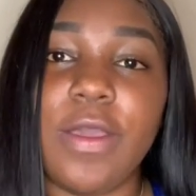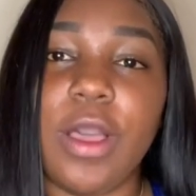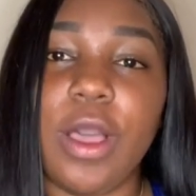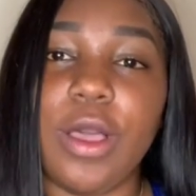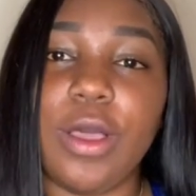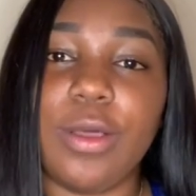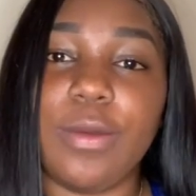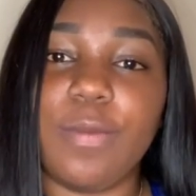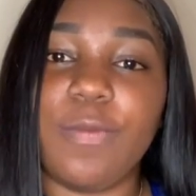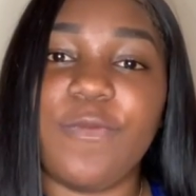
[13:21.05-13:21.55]

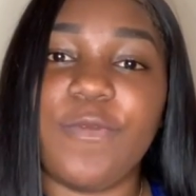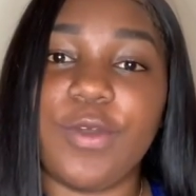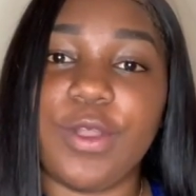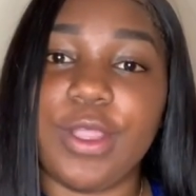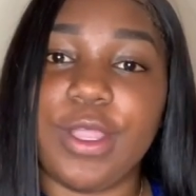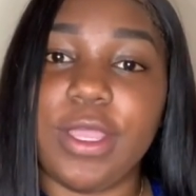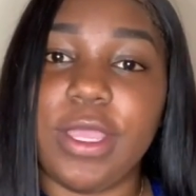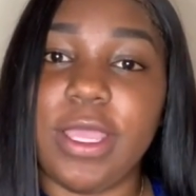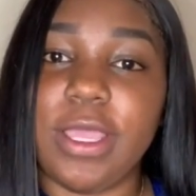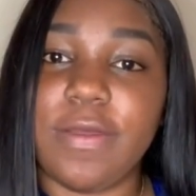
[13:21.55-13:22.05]
um
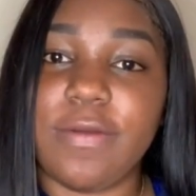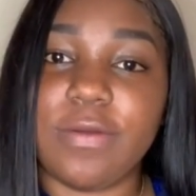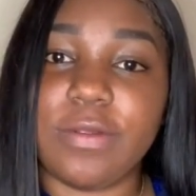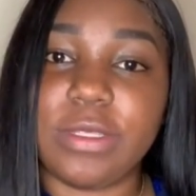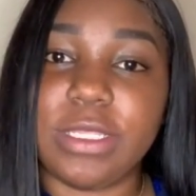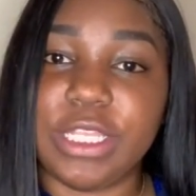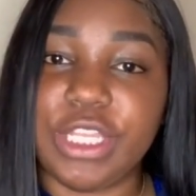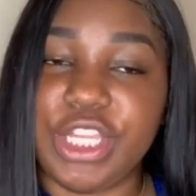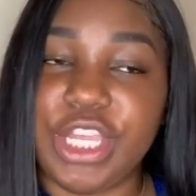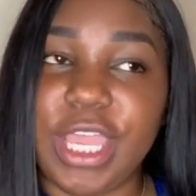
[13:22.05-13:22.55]
for
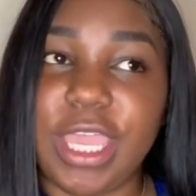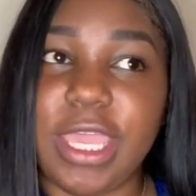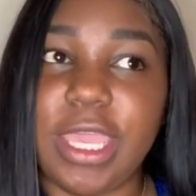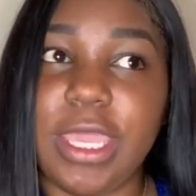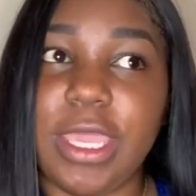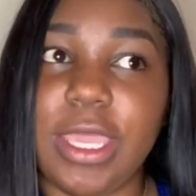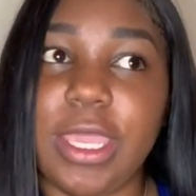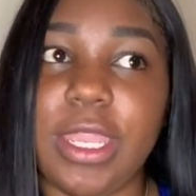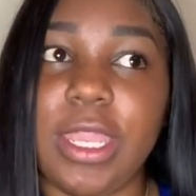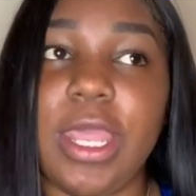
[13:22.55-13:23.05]
to check
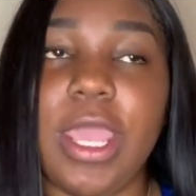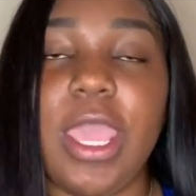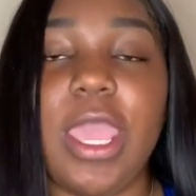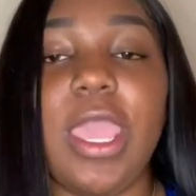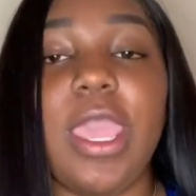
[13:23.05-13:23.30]
in,